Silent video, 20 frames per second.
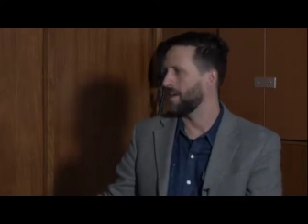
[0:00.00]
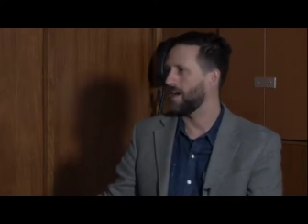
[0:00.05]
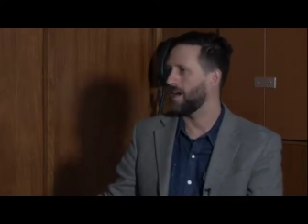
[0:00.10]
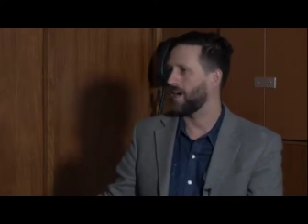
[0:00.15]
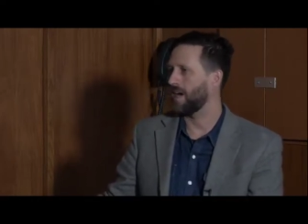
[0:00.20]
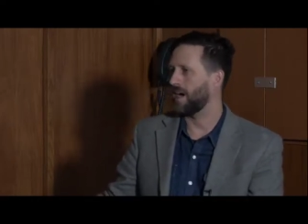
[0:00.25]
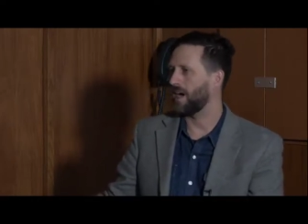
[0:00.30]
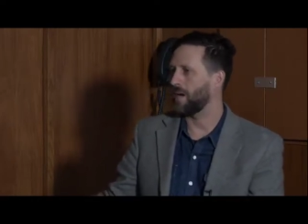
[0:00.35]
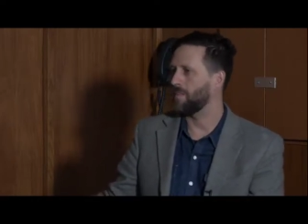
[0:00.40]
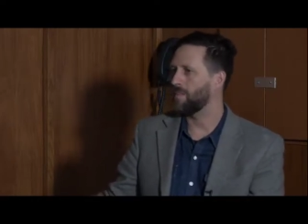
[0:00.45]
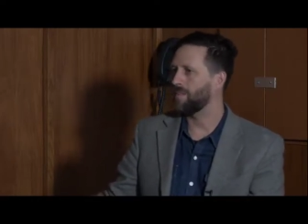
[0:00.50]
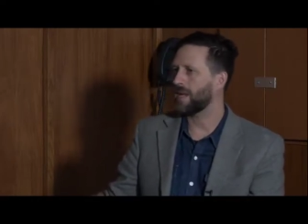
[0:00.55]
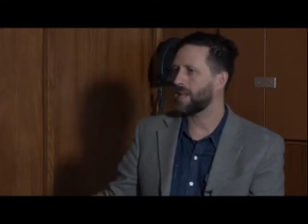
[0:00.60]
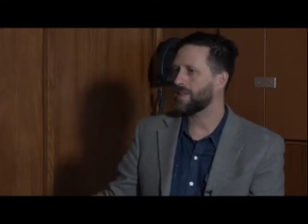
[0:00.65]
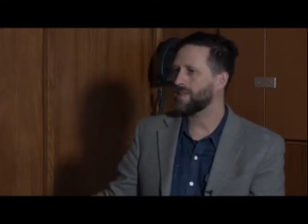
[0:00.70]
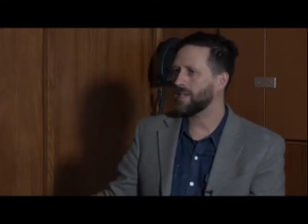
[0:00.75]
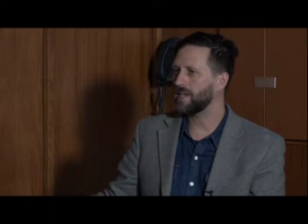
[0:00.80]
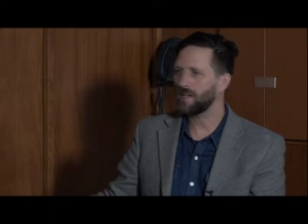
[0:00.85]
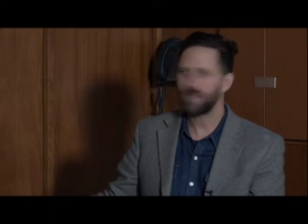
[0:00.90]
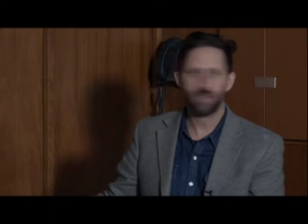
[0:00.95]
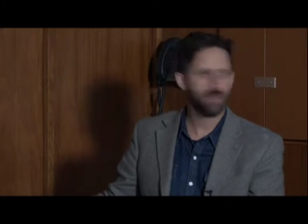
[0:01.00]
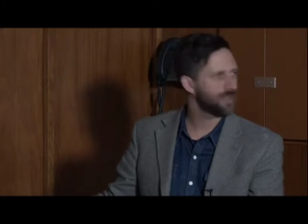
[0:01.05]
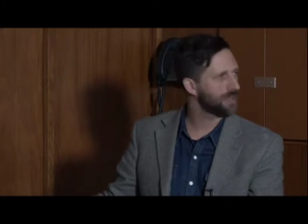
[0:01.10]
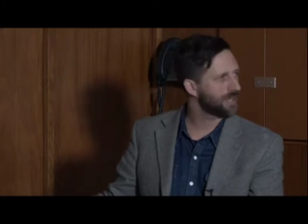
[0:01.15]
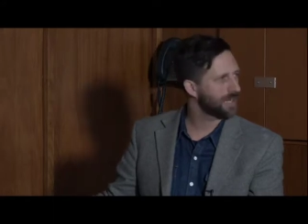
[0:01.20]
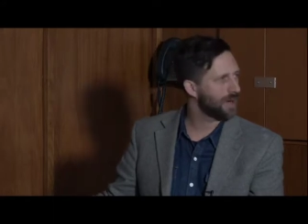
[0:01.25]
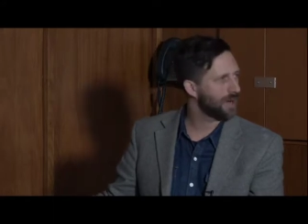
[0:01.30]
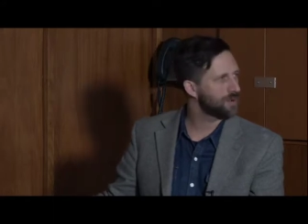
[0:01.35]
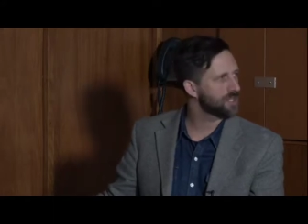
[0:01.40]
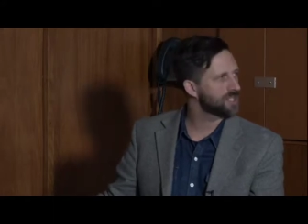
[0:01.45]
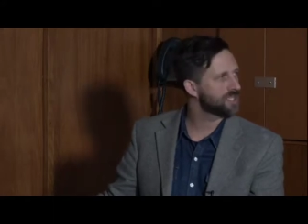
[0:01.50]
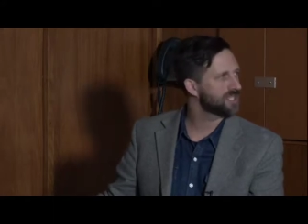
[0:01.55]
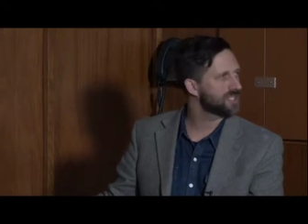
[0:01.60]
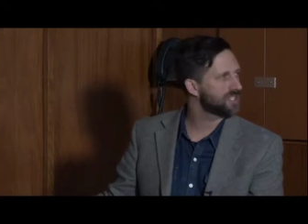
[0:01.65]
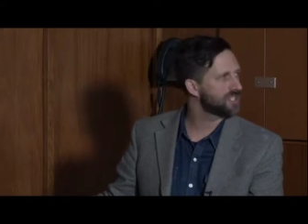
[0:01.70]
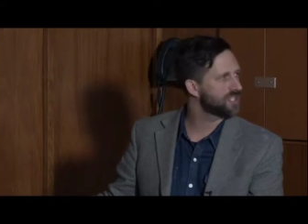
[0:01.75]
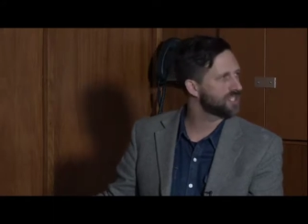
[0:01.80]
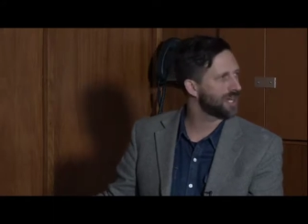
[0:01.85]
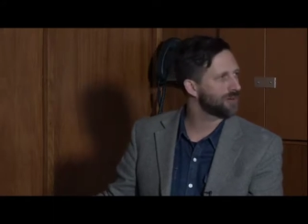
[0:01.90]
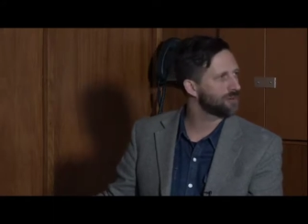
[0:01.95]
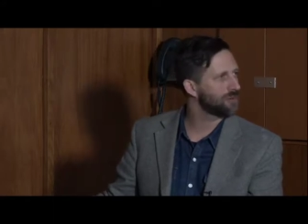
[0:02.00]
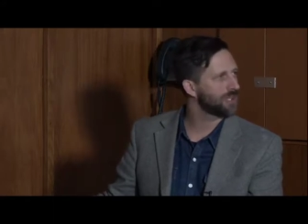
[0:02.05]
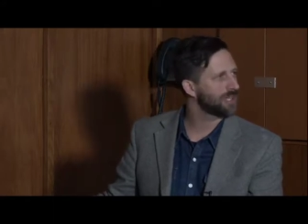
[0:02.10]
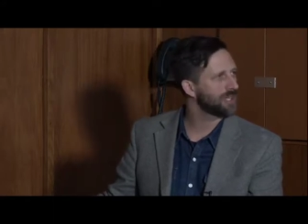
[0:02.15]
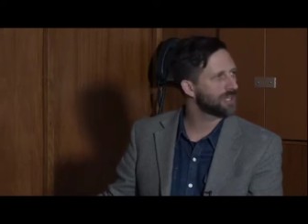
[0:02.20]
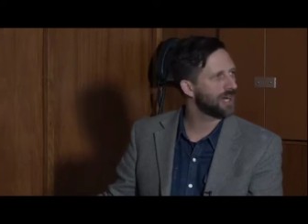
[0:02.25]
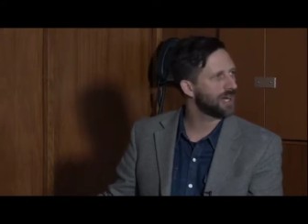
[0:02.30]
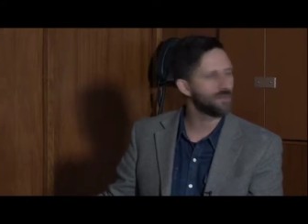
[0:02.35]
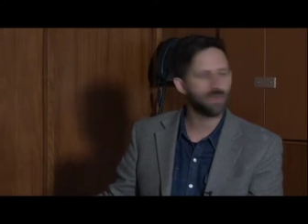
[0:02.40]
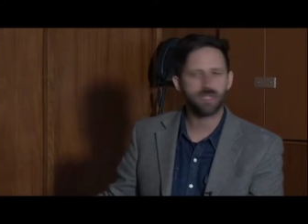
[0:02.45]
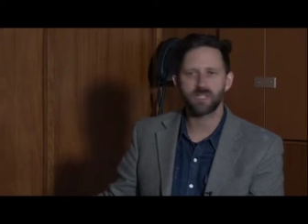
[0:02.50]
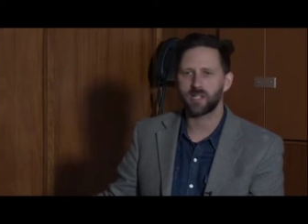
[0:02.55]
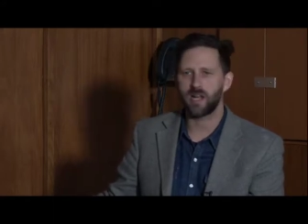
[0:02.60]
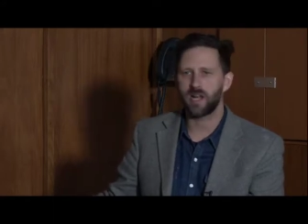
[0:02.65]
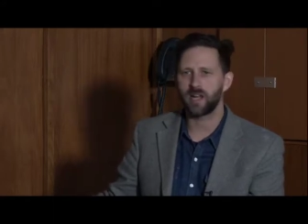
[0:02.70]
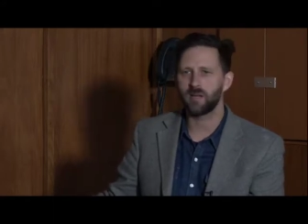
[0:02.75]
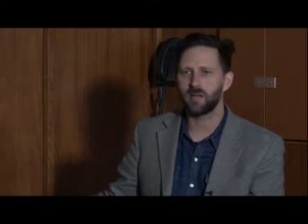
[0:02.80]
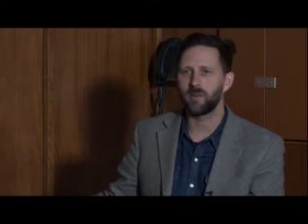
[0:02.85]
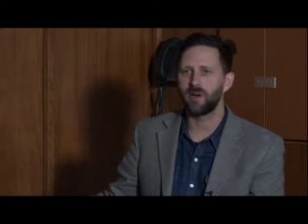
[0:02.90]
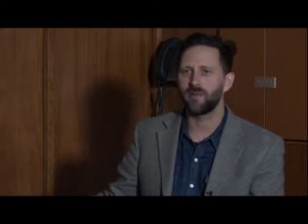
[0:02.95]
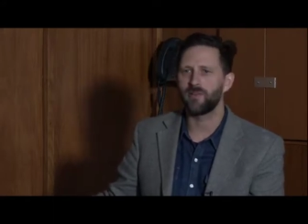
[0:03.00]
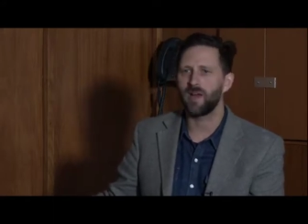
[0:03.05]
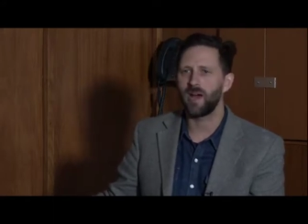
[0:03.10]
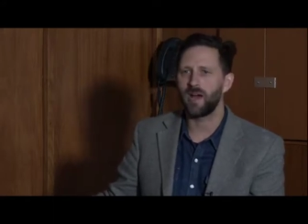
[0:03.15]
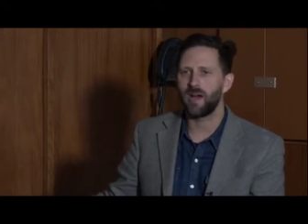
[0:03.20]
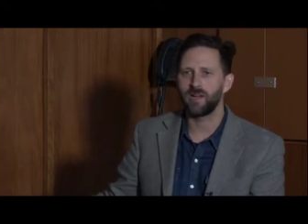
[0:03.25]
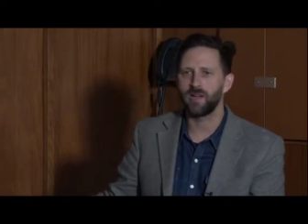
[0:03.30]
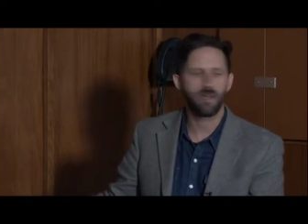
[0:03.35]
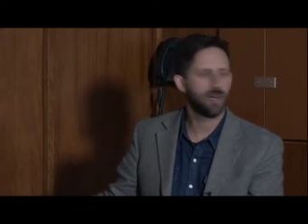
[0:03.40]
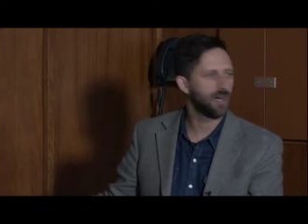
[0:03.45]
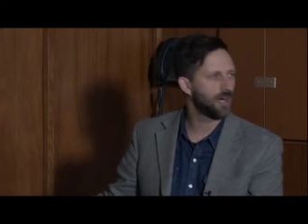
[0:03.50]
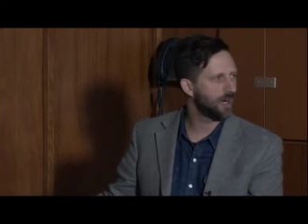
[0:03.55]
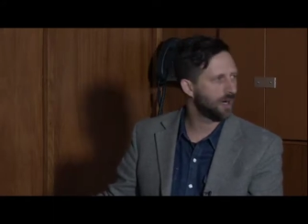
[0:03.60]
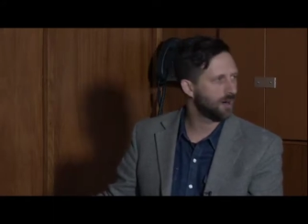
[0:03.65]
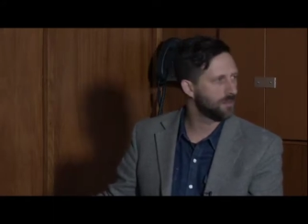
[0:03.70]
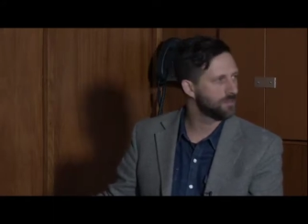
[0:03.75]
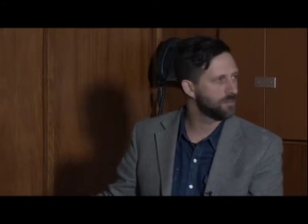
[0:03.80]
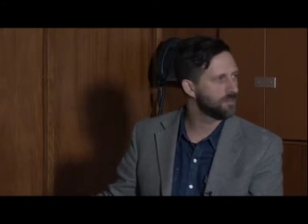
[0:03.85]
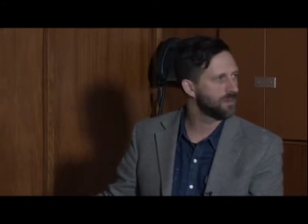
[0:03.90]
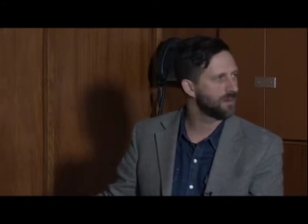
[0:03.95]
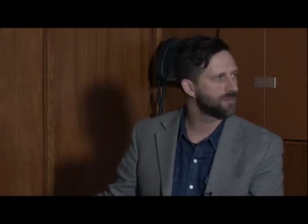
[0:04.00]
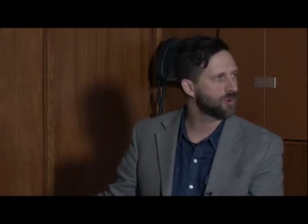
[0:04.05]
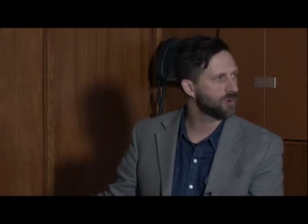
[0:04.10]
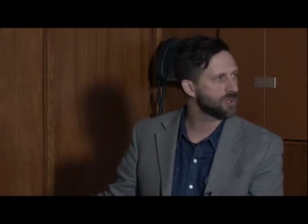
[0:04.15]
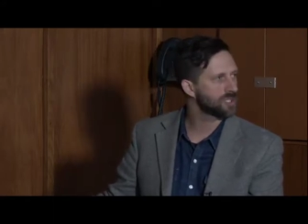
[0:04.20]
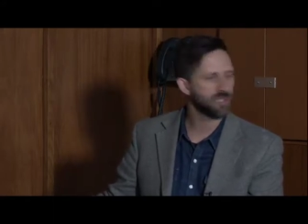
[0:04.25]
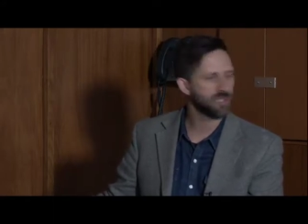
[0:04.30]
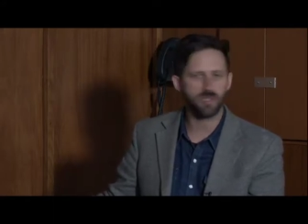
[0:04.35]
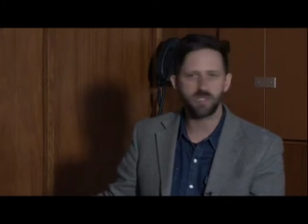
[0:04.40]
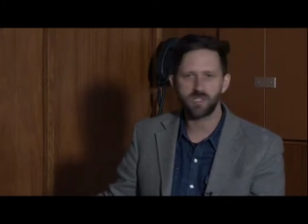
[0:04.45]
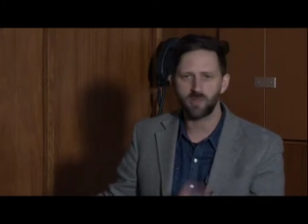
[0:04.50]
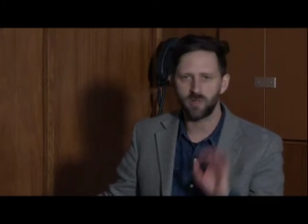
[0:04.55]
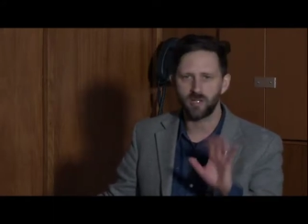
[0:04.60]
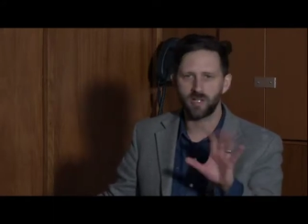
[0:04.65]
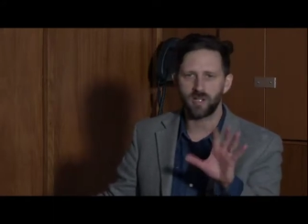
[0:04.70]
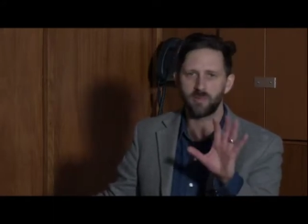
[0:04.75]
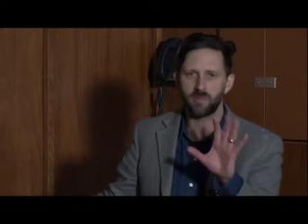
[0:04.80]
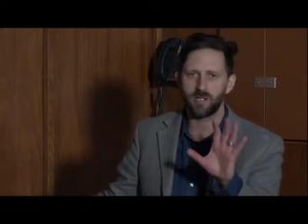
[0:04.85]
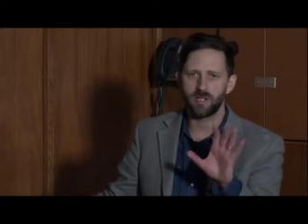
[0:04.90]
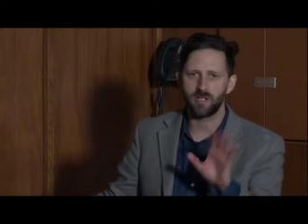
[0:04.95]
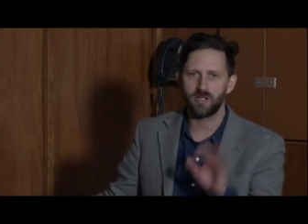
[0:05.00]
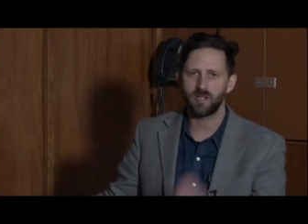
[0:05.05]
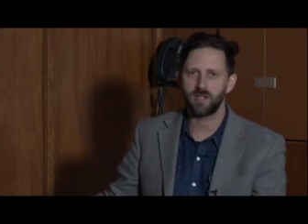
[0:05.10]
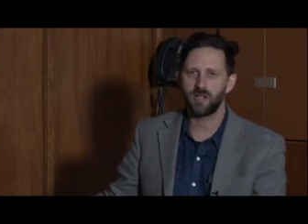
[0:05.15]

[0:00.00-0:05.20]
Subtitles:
But I think that I was generally kind of excited about that. Of course, also a little bit,